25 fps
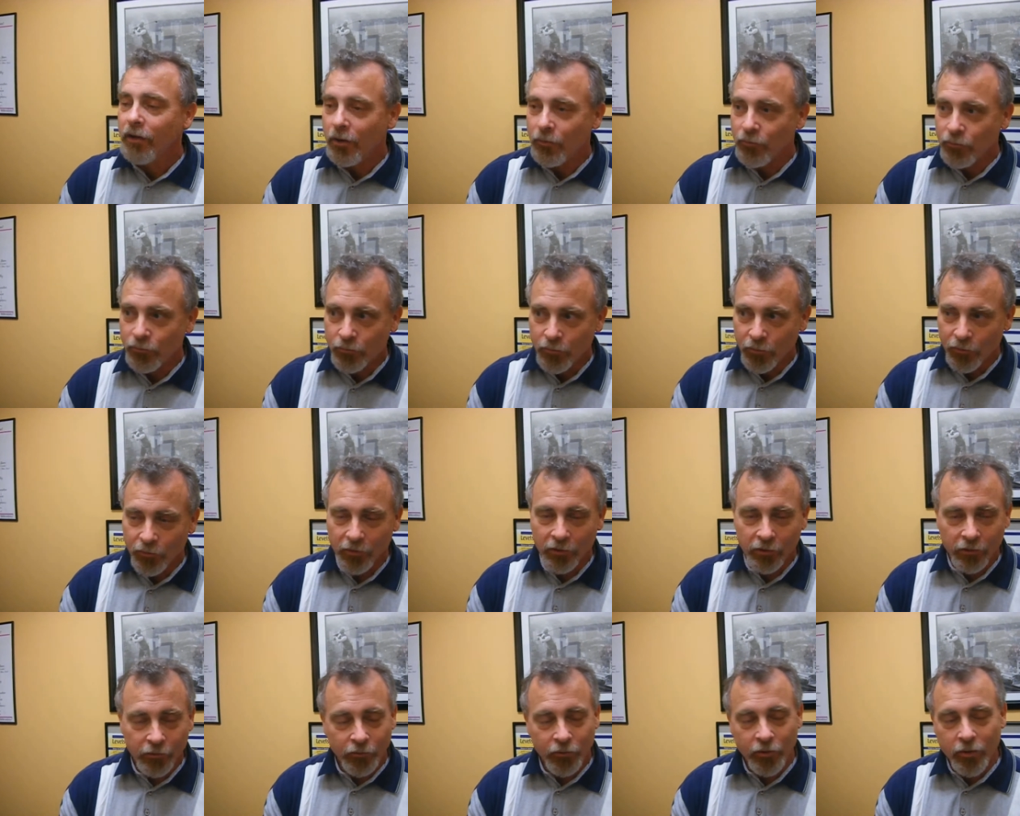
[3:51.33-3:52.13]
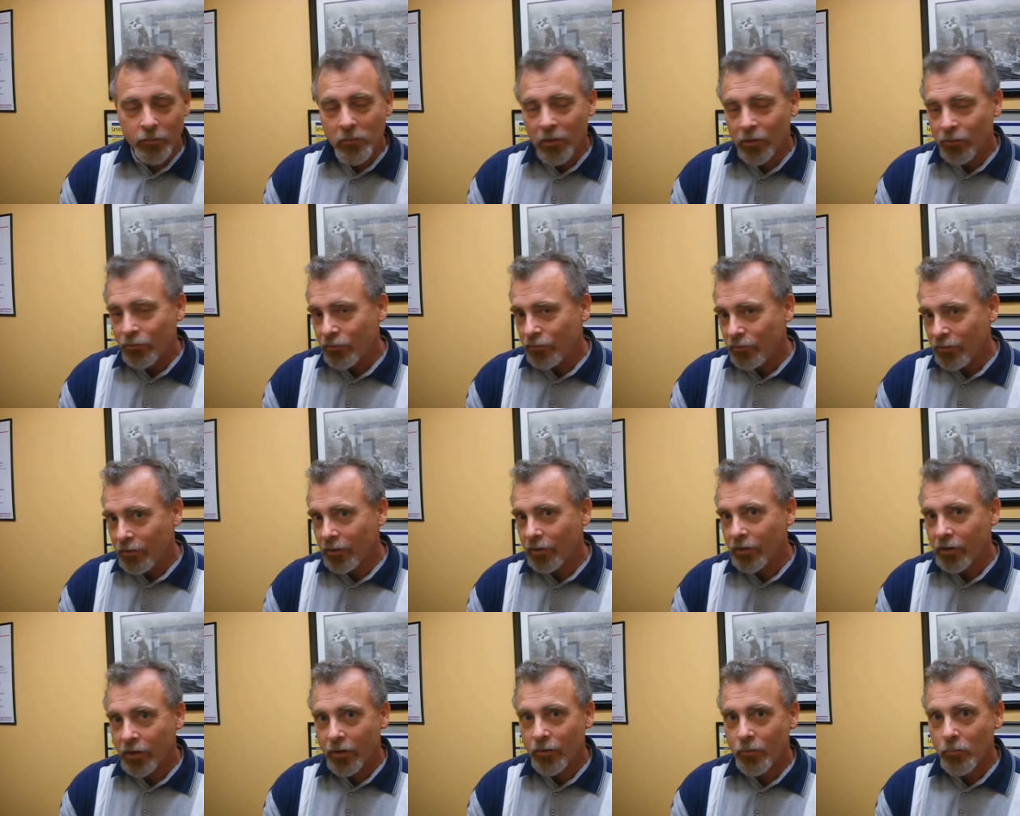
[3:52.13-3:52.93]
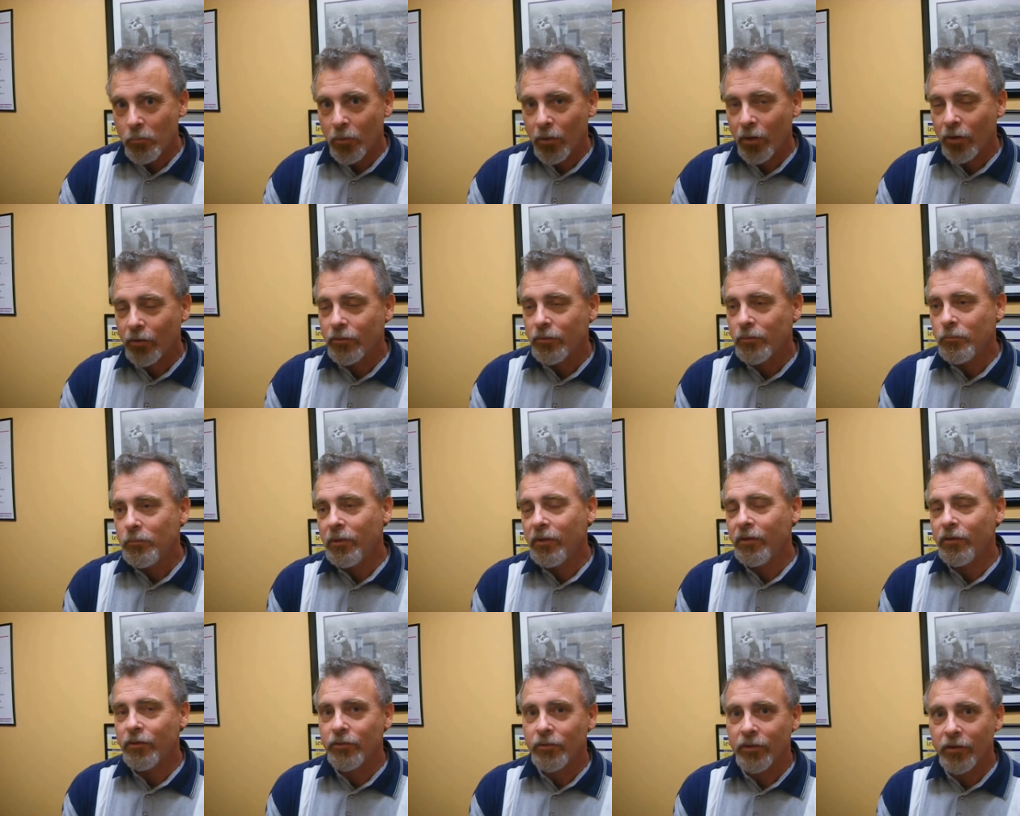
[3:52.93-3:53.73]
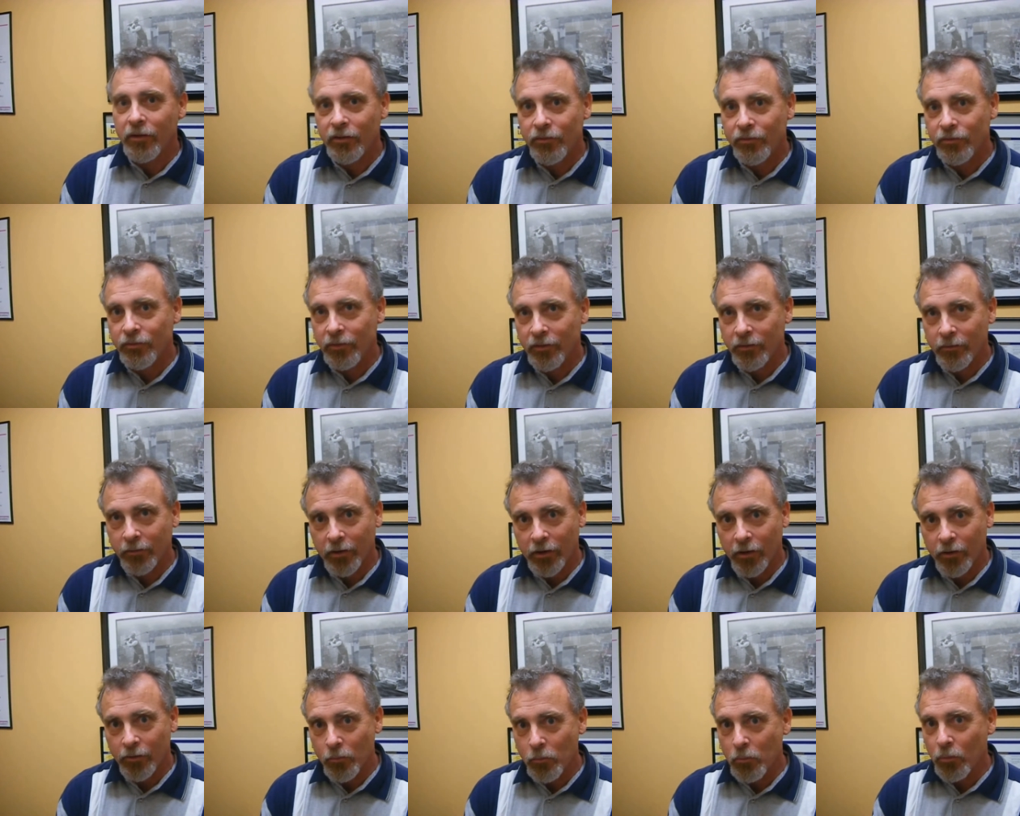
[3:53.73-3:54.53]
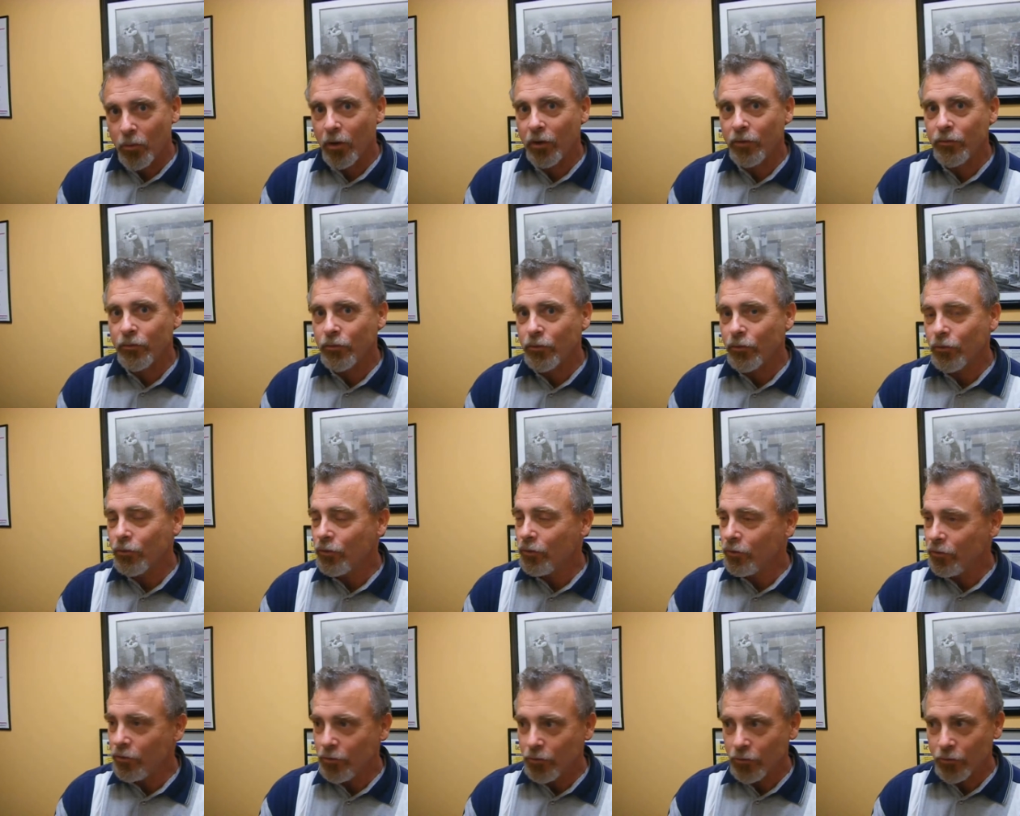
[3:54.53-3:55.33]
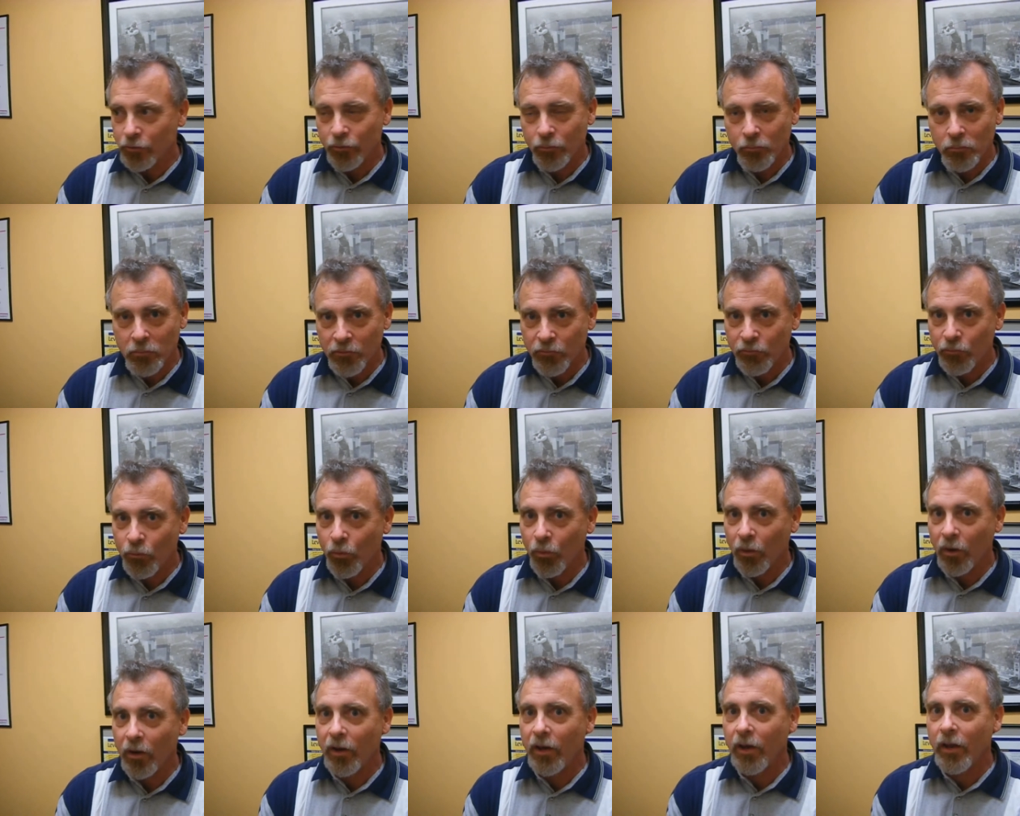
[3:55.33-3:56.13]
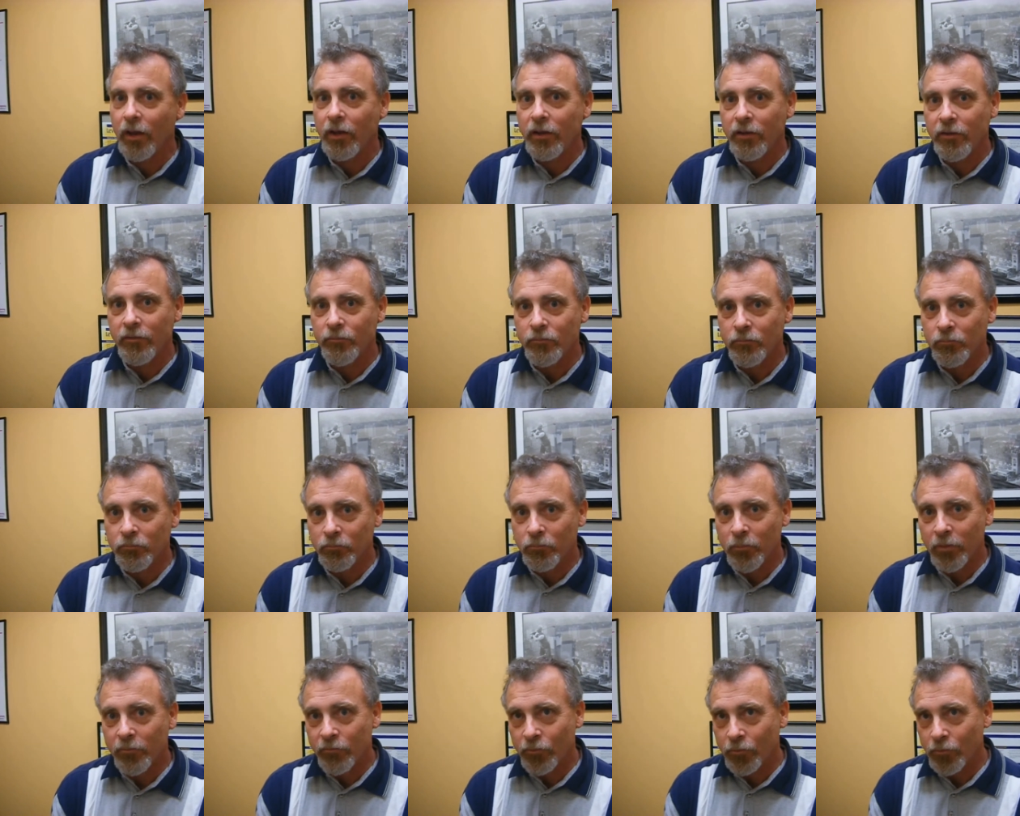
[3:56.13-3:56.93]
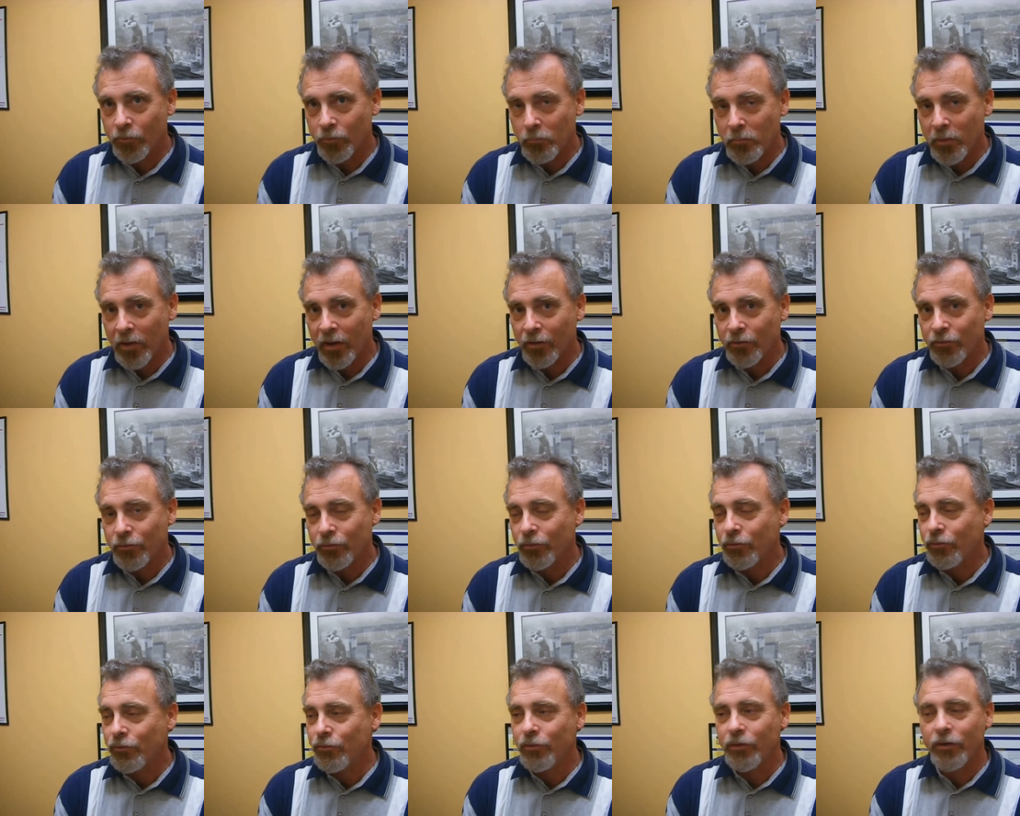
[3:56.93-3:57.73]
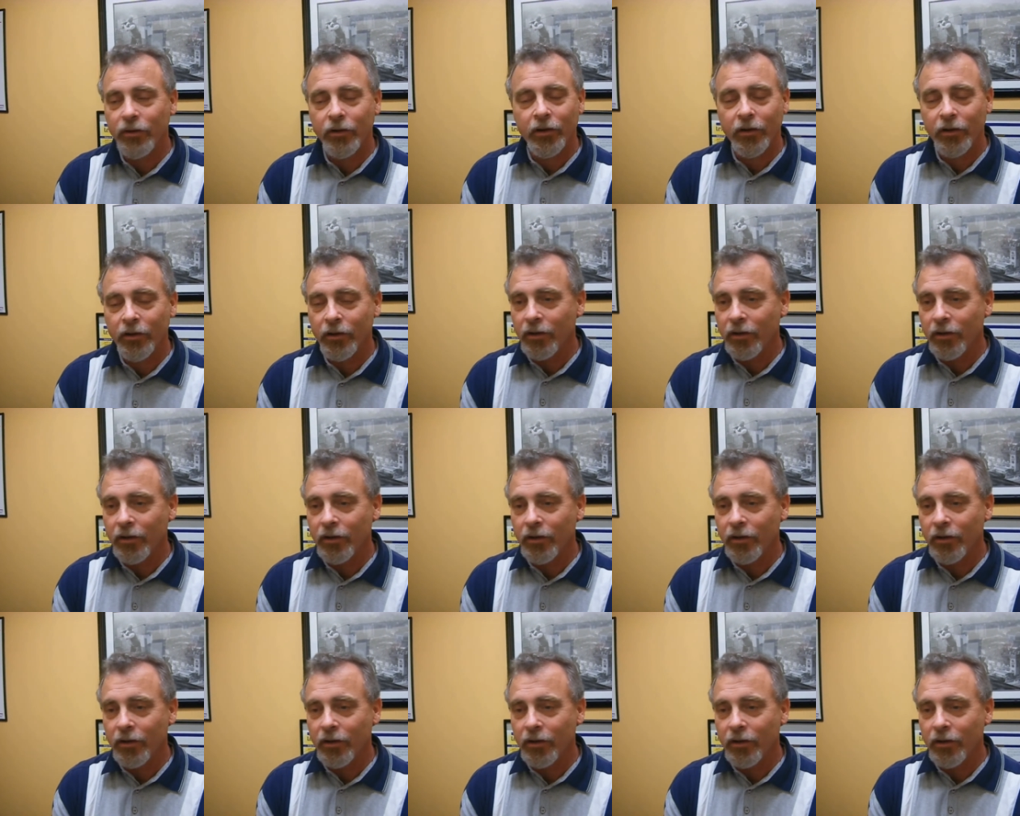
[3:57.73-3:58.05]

I was very leery about seeing a chiropractor because I had seen a chiropractor years before I had even my first back surgery,